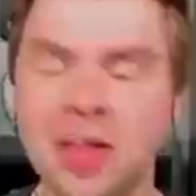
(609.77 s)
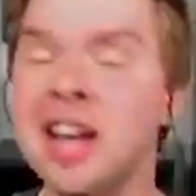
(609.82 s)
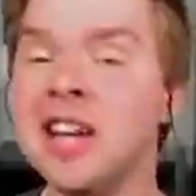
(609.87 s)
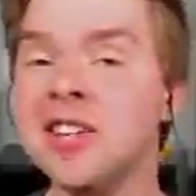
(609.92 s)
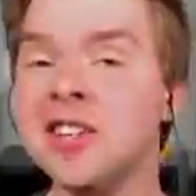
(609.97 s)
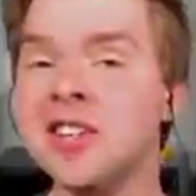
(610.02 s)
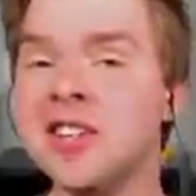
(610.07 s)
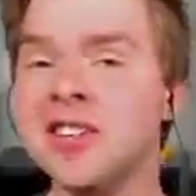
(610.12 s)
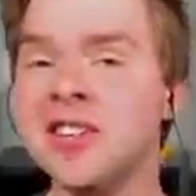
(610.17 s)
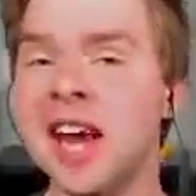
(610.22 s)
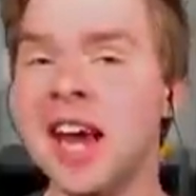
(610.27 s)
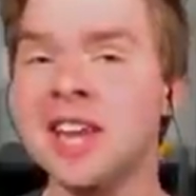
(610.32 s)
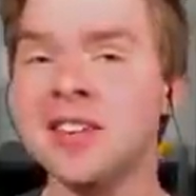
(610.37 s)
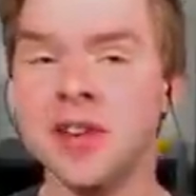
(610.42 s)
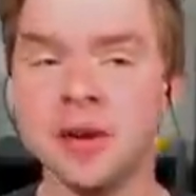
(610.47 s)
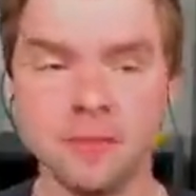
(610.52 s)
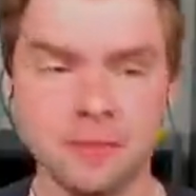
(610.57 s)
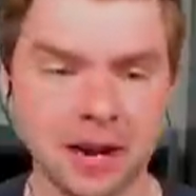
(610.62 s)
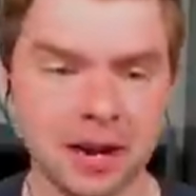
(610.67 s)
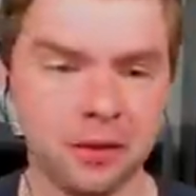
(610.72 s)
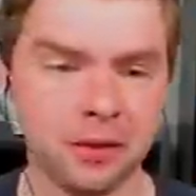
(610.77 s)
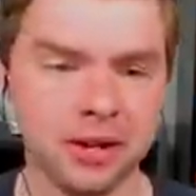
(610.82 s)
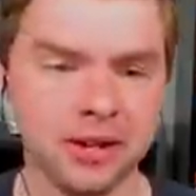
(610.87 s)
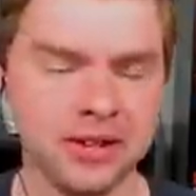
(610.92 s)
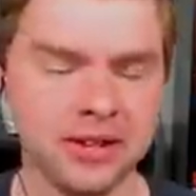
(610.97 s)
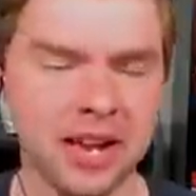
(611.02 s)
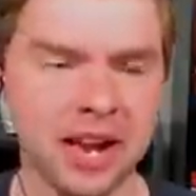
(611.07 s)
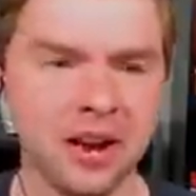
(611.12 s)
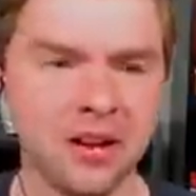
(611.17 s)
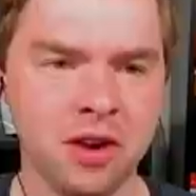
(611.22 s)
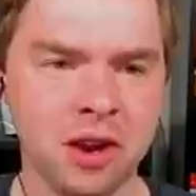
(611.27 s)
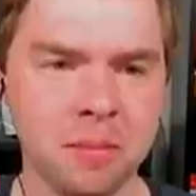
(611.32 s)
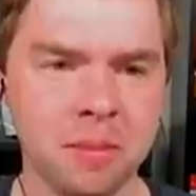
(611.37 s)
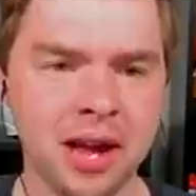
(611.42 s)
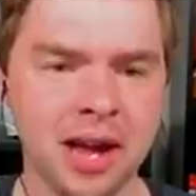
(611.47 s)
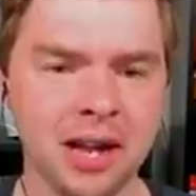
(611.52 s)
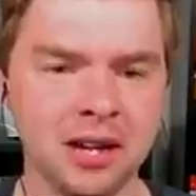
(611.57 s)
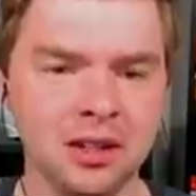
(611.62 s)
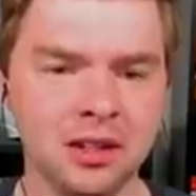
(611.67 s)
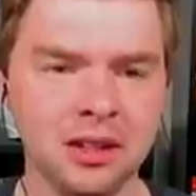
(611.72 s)
This is a very scary
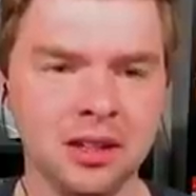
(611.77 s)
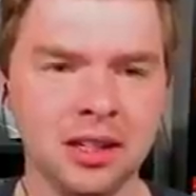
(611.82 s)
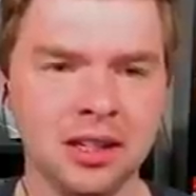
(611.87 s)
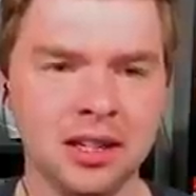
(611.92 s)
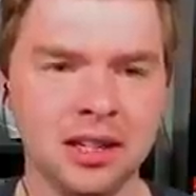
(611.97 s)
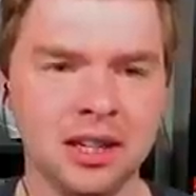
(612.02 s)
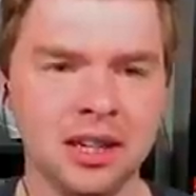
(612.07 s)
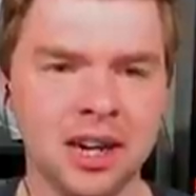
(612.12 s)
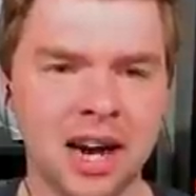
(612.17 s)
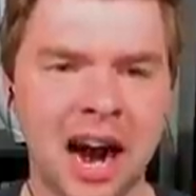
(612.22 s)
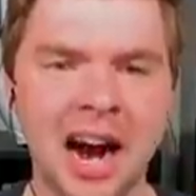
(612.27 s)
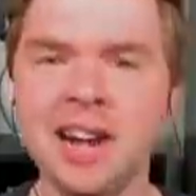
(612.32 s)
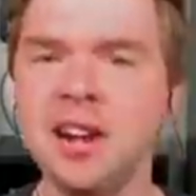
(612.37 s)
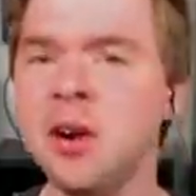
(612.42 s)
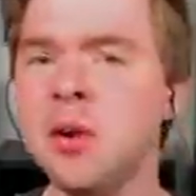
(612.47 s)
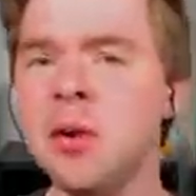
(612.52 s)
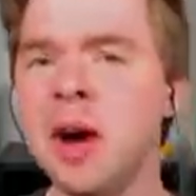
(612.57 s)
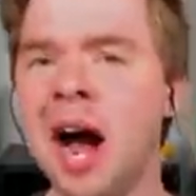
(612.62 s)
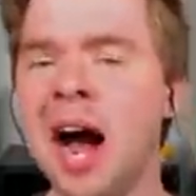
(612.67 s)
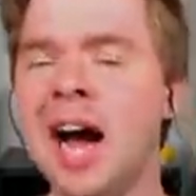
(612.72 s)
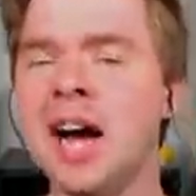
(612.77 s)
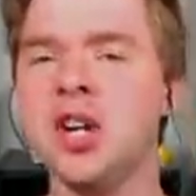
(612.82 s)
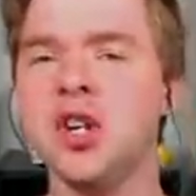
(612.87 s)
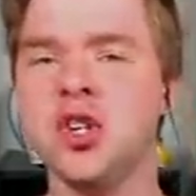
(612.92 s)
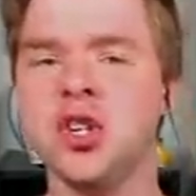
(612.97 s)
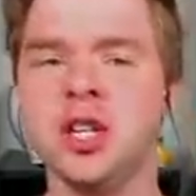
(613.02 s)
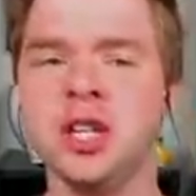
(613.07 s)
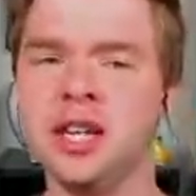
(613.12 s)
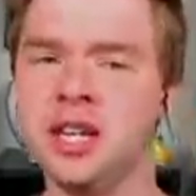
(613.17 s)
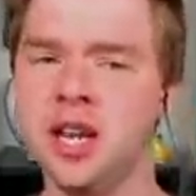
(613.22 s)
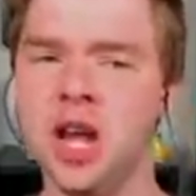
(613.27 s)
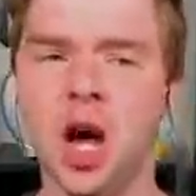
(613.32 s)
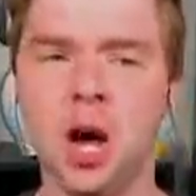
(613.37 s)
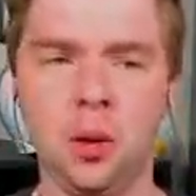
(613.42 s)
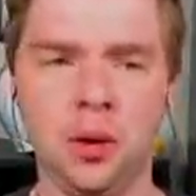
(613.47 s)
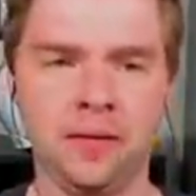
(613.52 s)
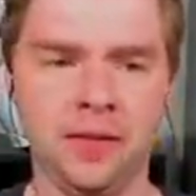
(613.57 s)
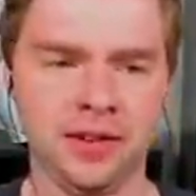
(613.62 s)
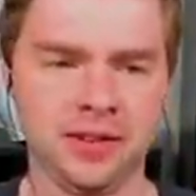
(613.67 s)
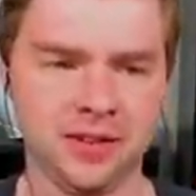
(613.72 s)
battle. I don't actually
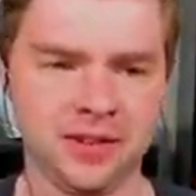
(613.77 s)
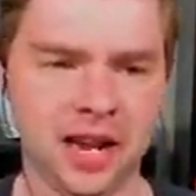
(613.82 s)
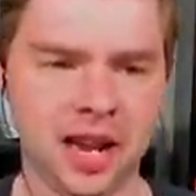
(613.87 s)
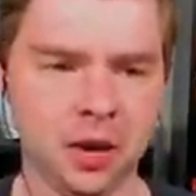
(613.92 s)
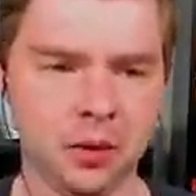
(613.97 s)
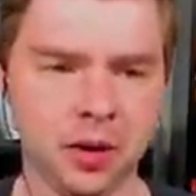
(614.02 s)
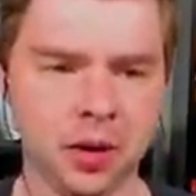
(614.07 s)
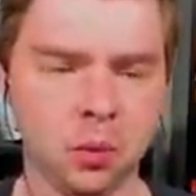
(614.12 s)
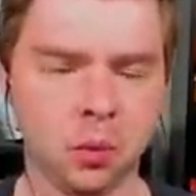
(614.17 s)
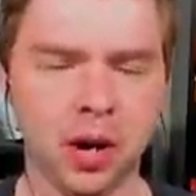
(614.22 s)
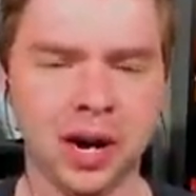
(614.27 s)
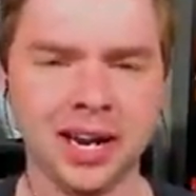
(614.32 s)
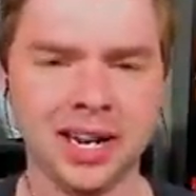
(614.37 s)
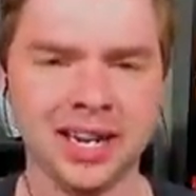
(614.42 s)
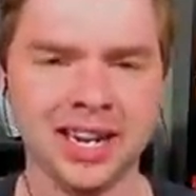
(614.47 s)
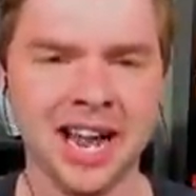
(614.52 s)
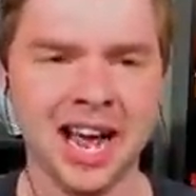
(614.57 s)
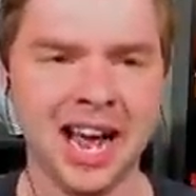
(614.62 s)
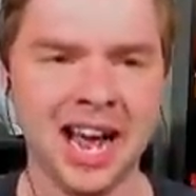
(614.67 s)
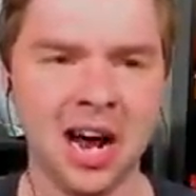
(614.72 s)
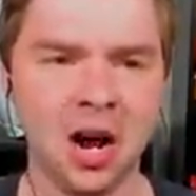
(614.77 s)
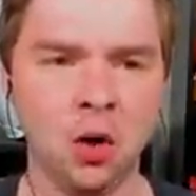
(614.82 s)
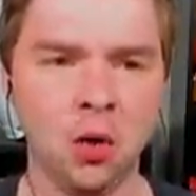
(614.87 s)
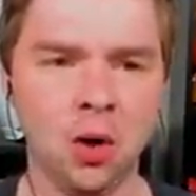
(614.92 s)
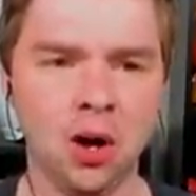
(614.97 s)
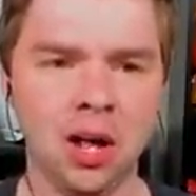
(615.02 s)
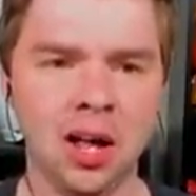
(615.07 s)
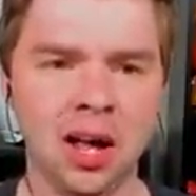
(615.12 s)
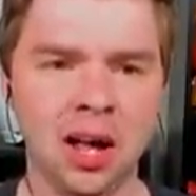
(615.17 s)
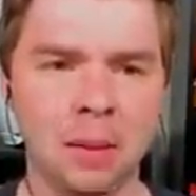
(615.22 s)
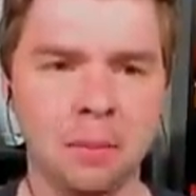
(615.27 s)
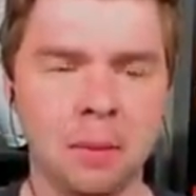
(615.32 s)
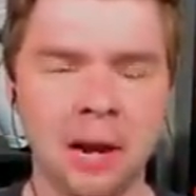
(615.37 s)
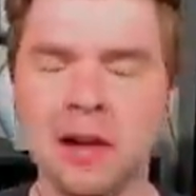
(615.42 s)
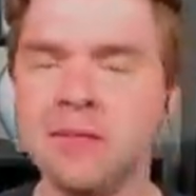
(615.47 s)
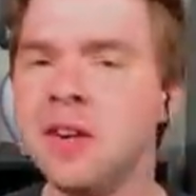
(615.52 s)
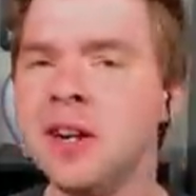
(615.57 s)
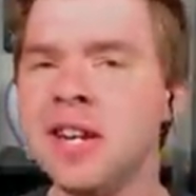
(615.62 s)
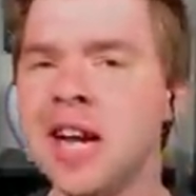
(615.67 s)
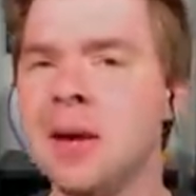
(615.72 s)
know if it's scary right now,
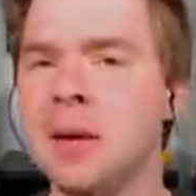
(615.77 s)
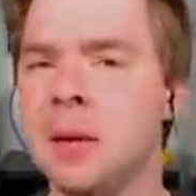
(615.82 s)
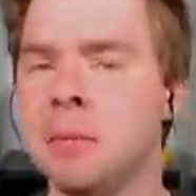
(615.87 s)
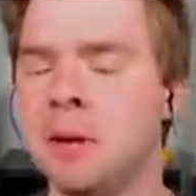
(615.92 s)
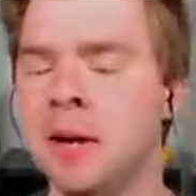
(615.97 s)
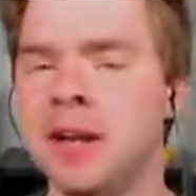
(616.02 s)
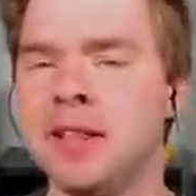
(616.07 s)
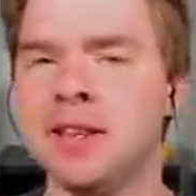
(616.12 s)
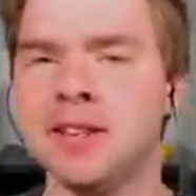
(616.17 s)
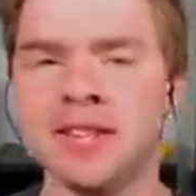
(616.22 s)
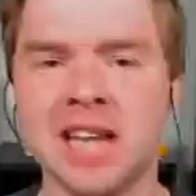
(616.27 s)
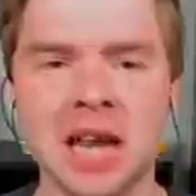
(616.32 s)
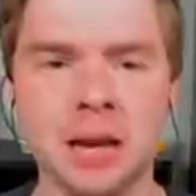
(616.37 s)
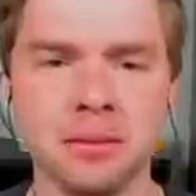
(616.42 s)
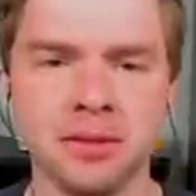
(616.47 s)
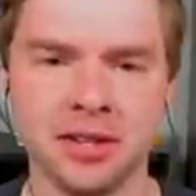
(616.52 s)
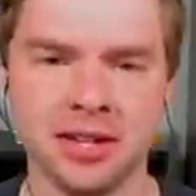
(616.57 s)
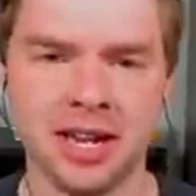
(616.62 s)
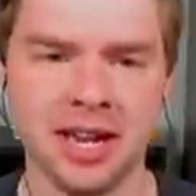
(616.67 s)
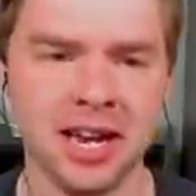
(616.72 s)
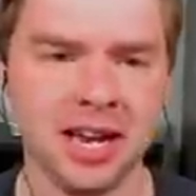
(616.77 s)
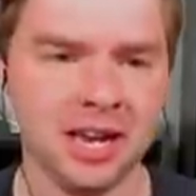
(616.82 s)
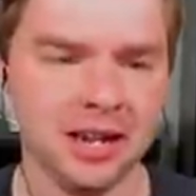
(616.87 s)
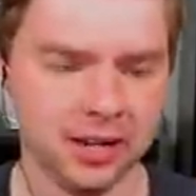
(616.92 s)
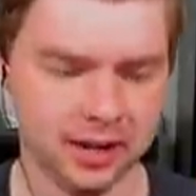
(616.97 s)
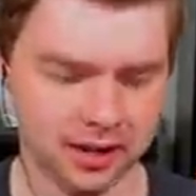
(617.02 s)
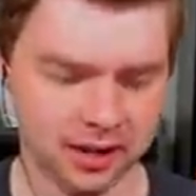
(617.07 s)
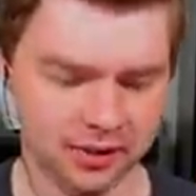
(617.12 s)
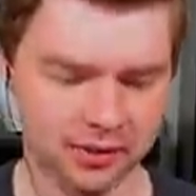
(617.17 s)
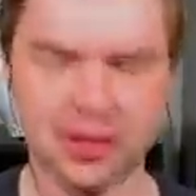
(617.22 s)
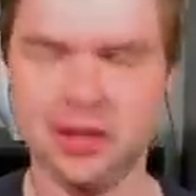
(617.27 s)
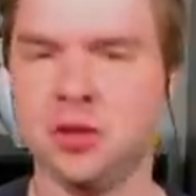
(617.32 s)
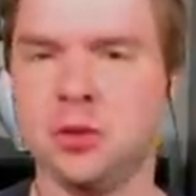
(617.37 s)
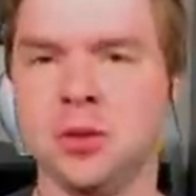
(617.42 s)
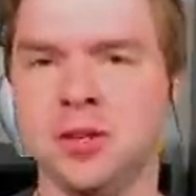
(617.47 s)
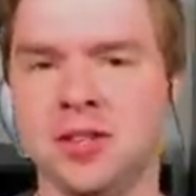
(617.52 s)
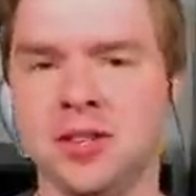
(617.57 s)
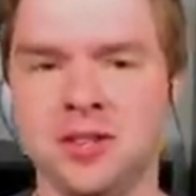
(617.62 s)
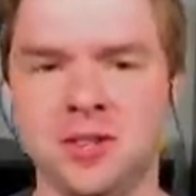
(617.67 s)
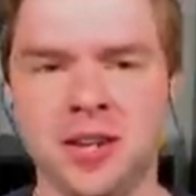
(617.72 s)
but every time I played this game as a kid, this
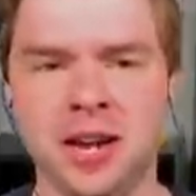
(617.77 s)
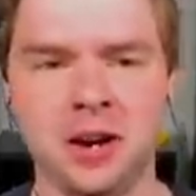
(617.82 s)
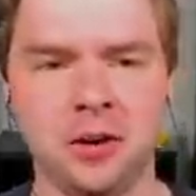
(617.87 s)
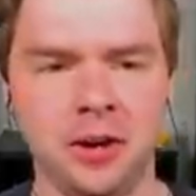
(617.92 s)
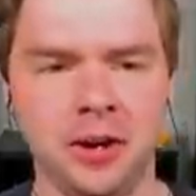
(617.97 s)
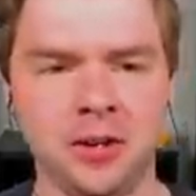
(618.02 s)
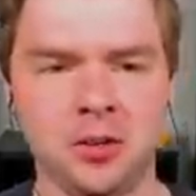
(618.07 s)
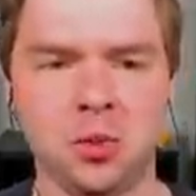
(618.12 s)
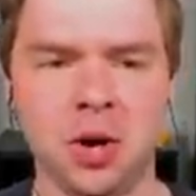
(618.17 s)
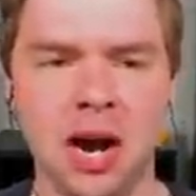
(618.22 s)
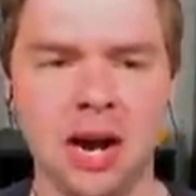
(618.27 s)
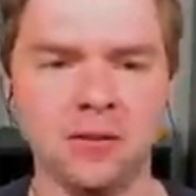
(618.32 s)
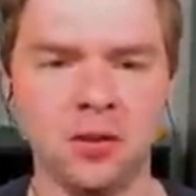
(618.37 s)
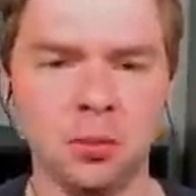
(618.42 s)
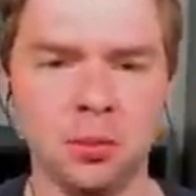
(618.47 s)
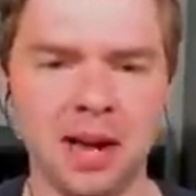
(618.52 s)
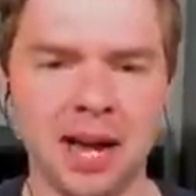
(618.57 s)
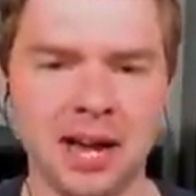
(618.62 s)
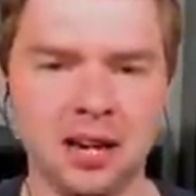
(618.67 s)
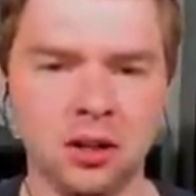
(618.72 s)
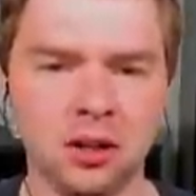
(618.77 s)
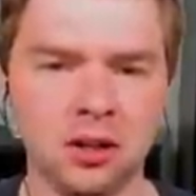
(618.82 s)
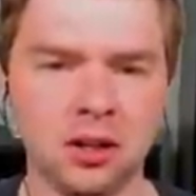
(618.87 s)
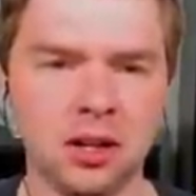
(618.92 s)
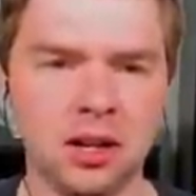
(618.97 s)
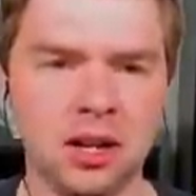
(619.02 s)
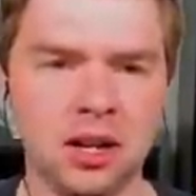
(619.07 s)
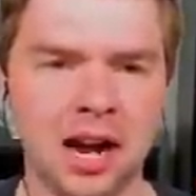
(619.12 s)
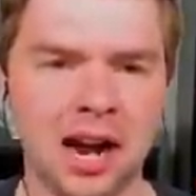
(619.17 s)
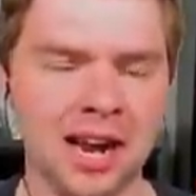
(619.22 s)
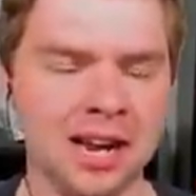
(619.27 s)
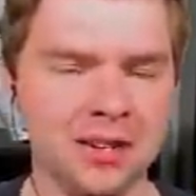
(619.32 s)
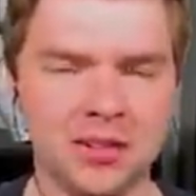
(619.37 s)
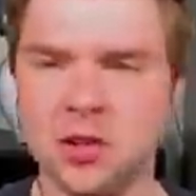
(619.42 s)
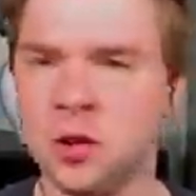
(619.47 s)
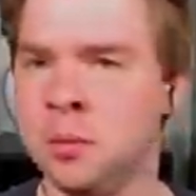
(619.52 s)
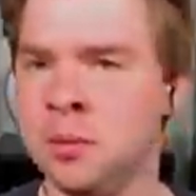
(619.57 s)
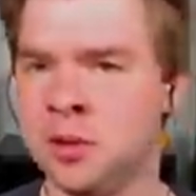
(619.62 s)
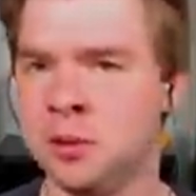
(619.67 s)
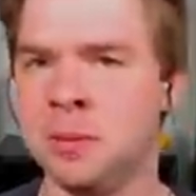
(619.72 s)
was the scariest rival battle. I
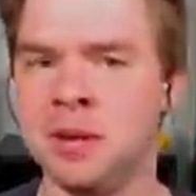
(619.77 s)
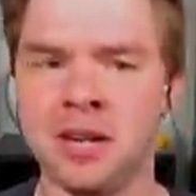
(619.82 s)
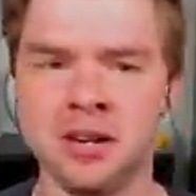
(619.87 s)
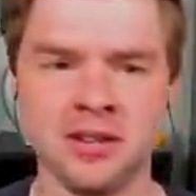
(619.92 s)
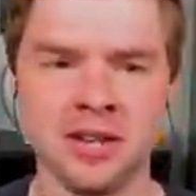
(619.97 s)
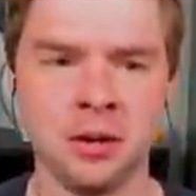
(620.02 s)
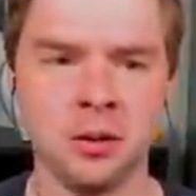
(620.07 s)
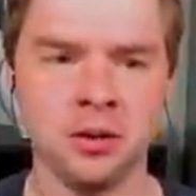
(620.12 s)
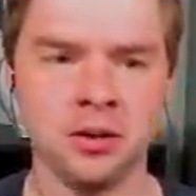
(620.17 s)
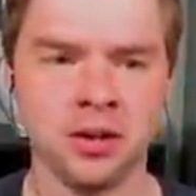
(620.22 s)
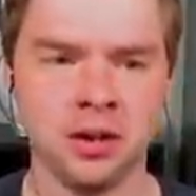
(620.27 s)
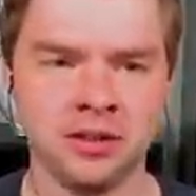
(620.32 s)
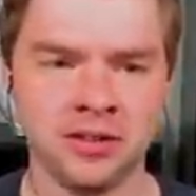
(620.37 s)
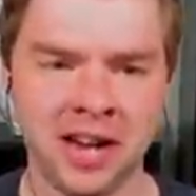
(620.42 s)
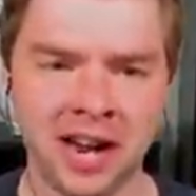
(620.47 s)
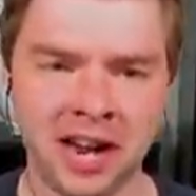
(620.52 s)
assume it's because I was a